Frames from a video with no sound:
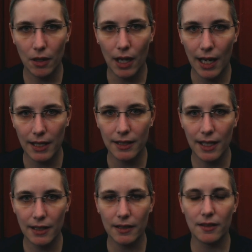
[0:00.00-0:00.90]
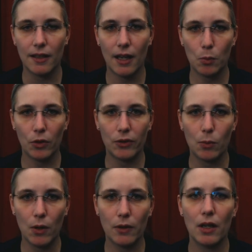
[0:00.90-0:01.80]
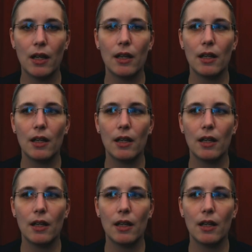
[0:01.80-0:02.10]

high attendance, and that was the one